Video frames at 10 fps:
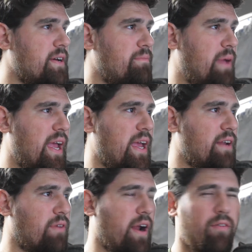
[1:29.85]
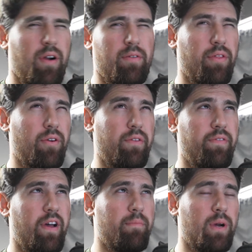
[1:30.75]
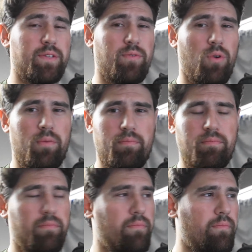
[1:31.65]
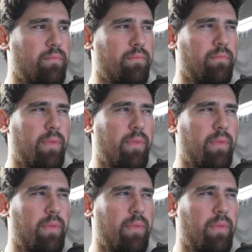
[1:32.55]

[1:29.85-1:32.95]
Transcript: paid right around $35 for them,